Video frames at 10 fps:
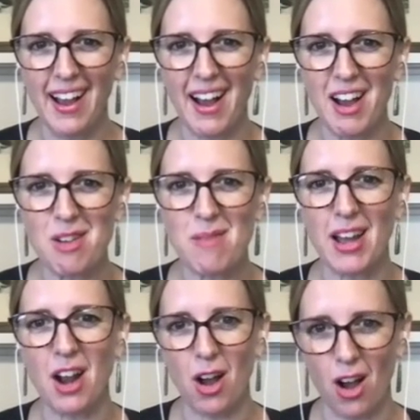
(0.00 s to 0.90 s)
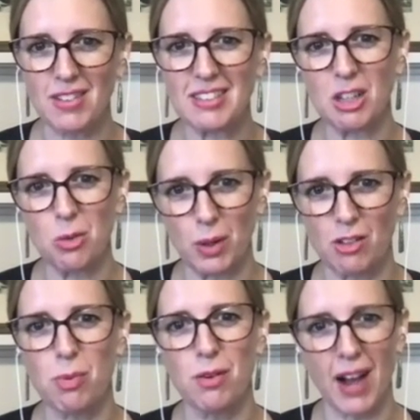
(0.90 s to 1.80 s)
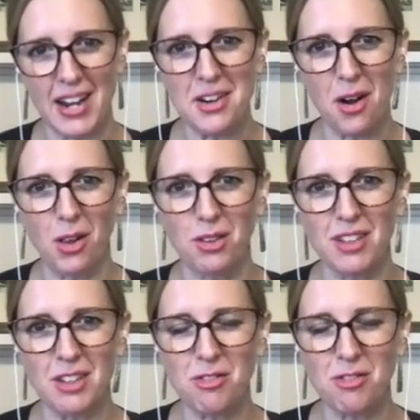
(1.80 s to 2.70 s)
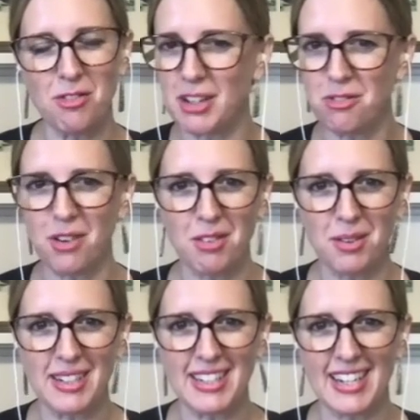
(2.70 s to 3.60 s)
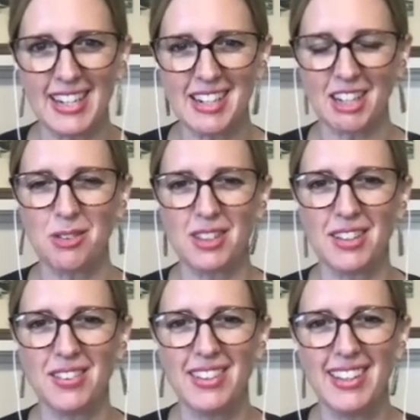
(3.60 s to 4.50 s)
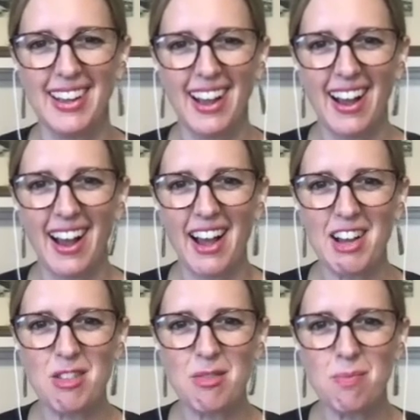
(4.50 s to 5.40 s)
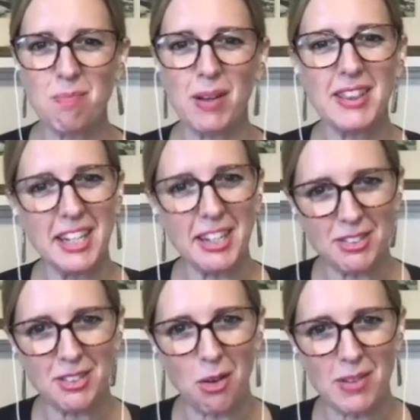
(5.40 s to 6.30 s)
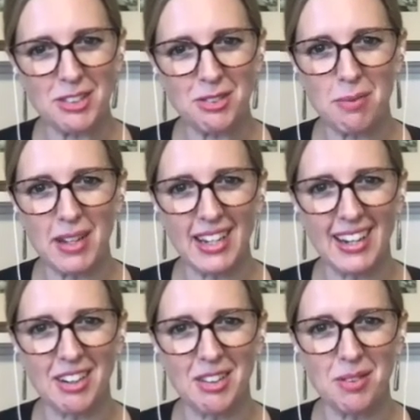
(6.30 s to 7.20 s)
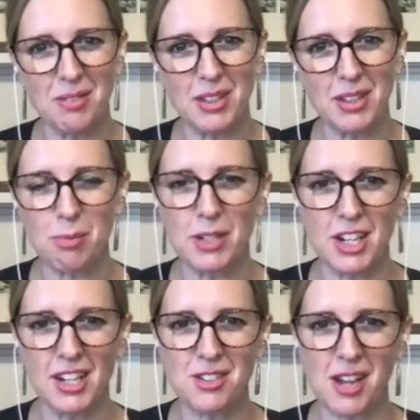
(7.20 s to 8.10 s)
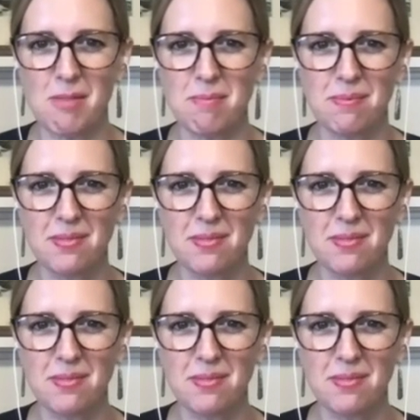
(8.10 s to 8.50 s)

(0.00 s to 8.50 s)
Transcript: And obviously we'll have provided all of the information for everyone to get in touch with you. But thank you so much for being here, and we really appreciate your time.